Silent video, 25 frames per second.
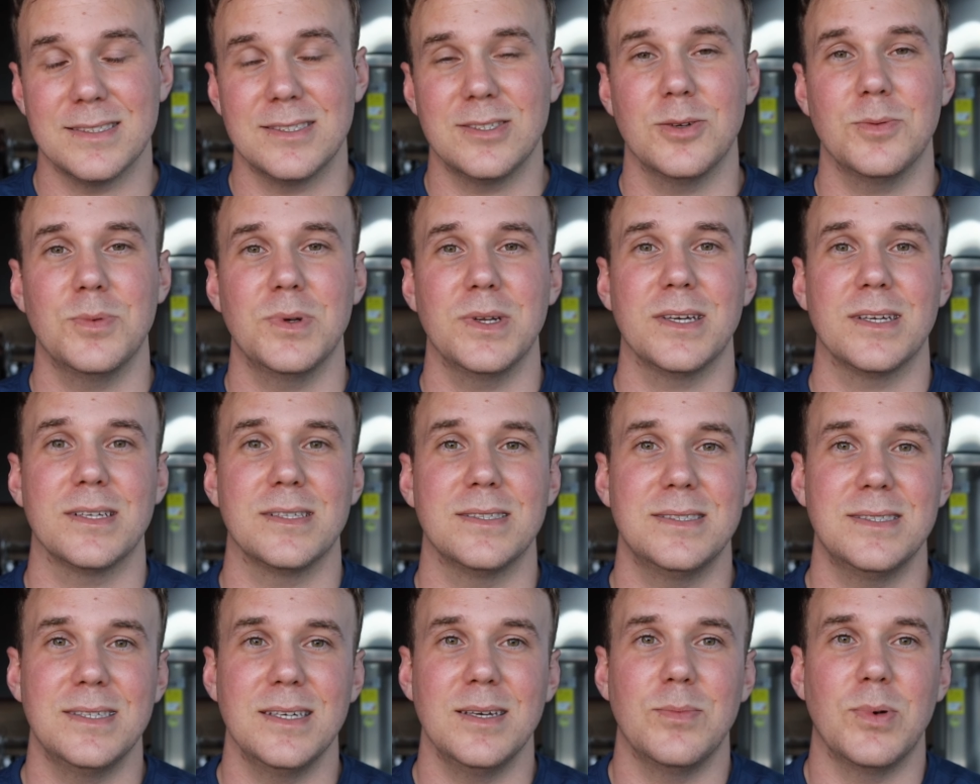Nobody can
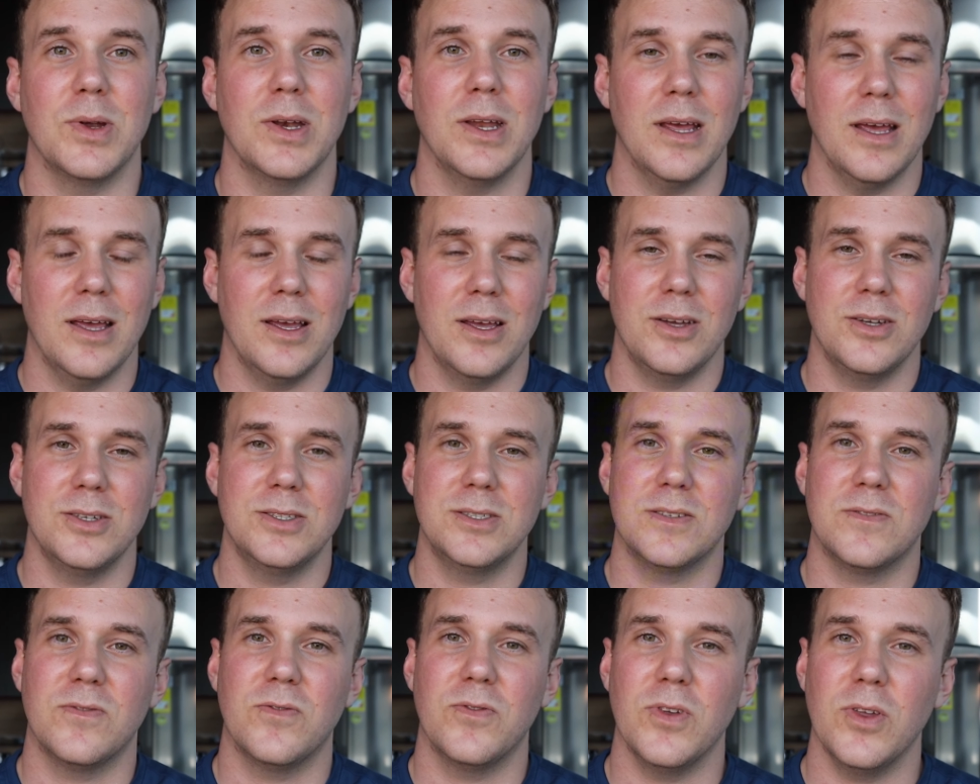see, but you
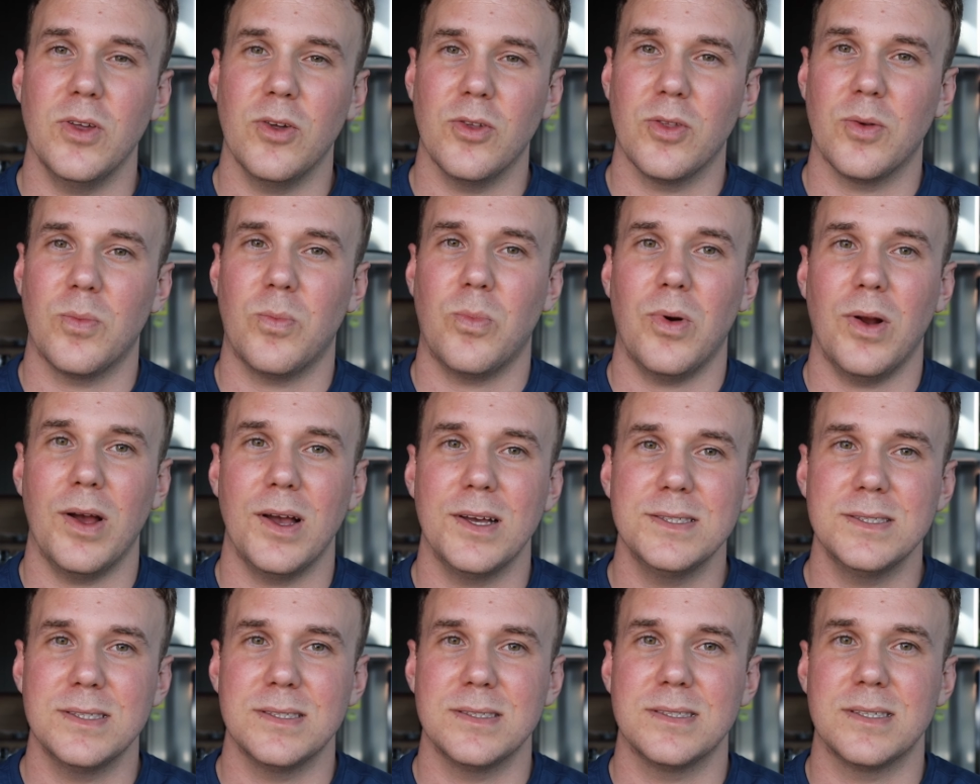just feel the
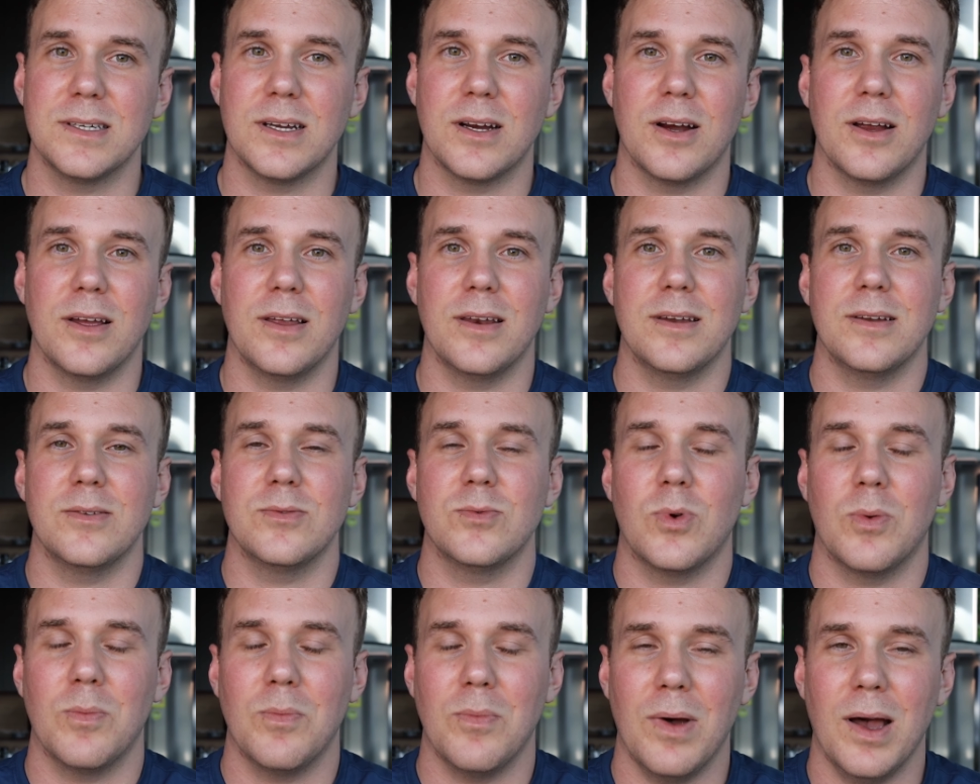presence there, and it
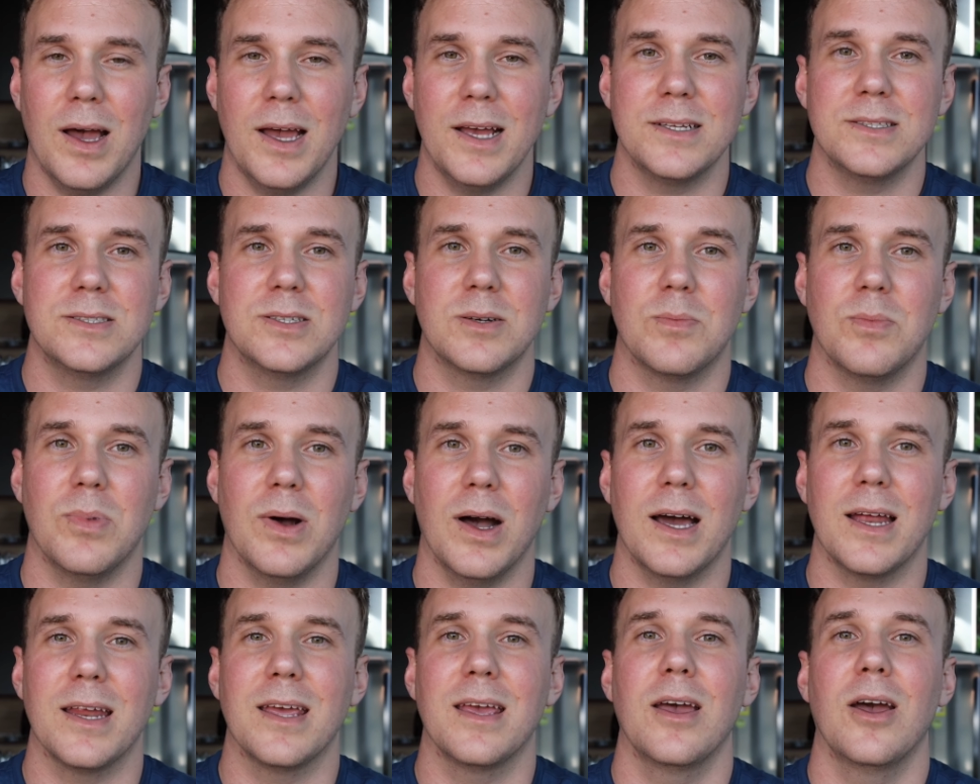reminds your
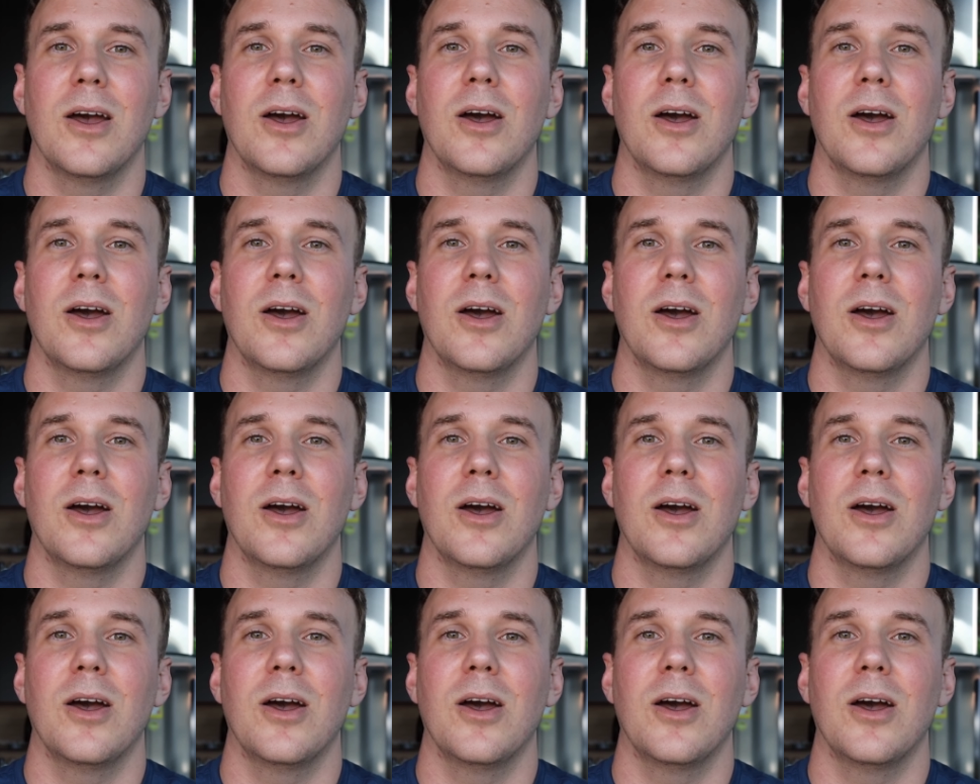body,